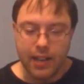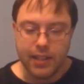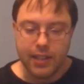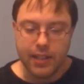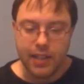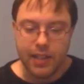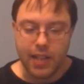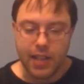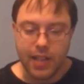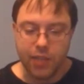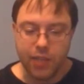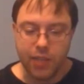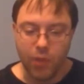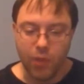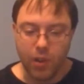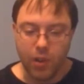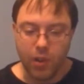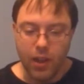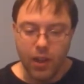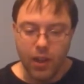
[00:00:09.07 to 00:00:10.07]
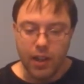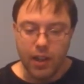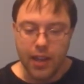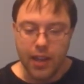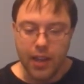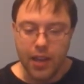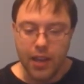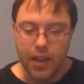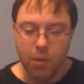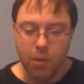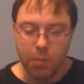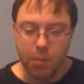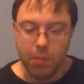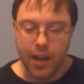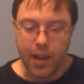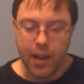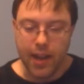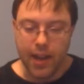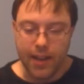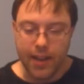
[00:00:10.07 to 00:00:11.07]
successful legal
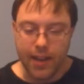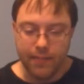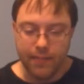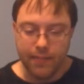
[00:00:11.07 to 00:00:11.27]
play.